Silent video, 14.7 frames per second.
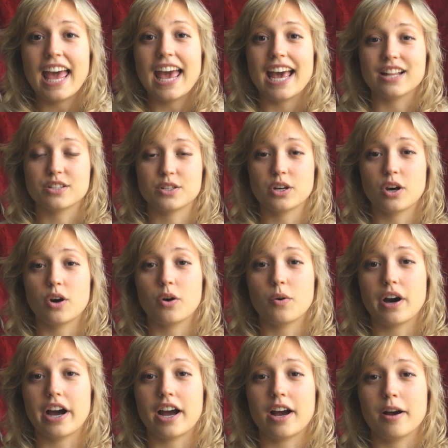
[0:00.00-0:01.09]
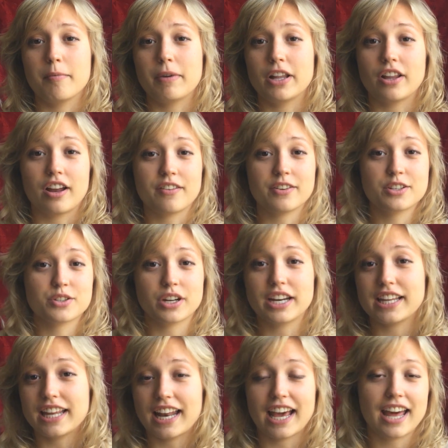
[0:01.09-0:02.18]
And so a lot of us try to
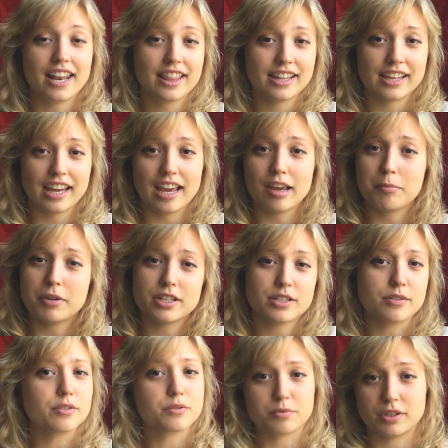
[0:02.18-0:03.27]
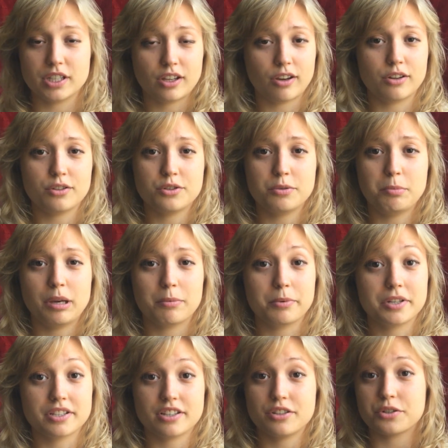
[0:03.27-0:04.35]
get ahead of the game. It's really good to be able
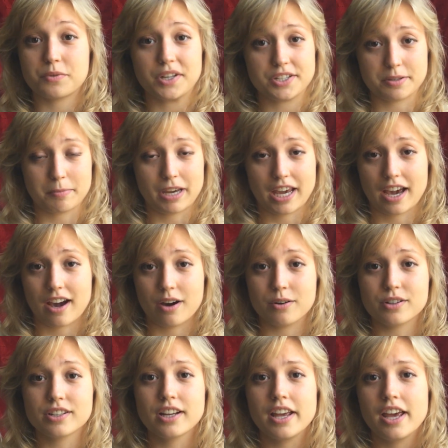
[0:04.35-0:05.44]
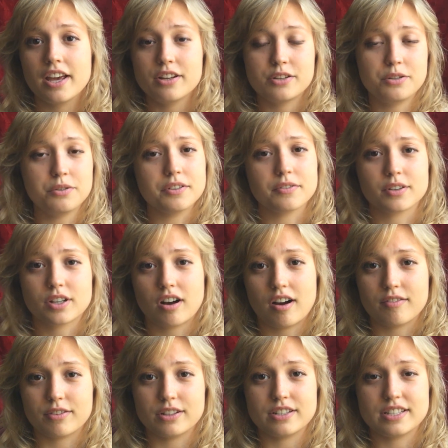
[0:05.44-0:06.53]
to send your resume out to different
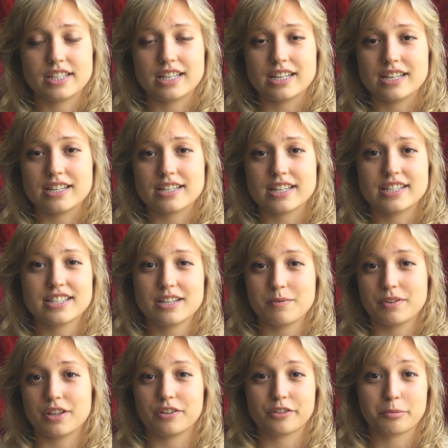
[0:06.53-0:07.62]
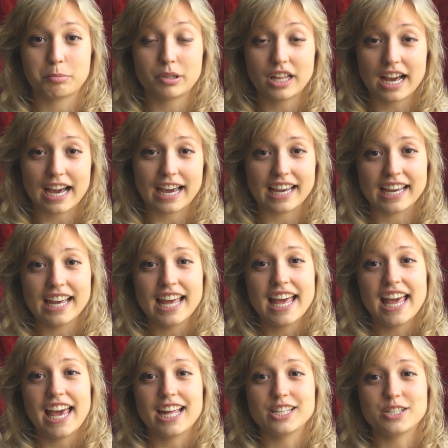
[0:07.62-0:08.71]
conferences and see what they reply.
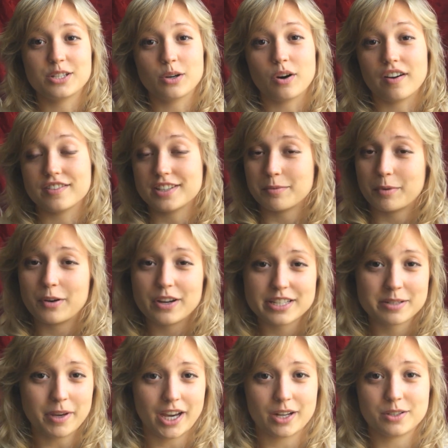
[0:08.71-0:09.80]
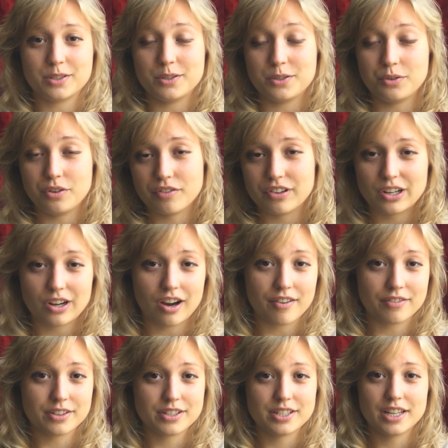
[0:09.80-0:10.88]
And so I've sent my resume out to 2 different
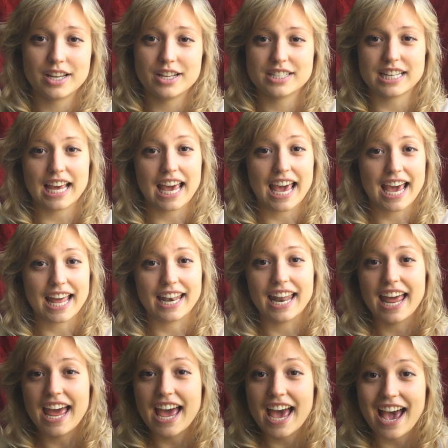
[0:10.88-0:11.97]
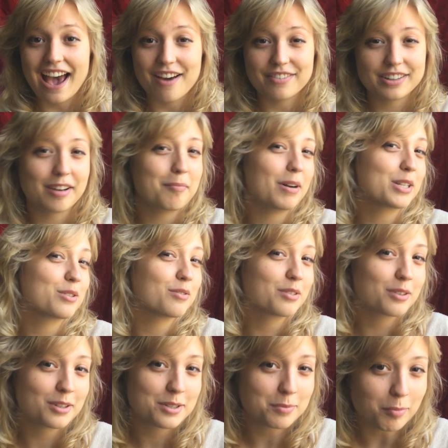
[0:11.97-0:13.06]
conferences and haven't got much of a
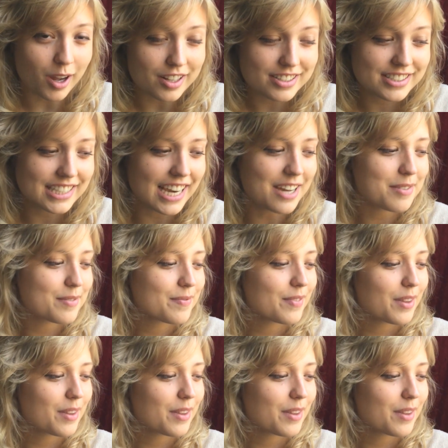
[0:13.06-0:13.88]
response yet.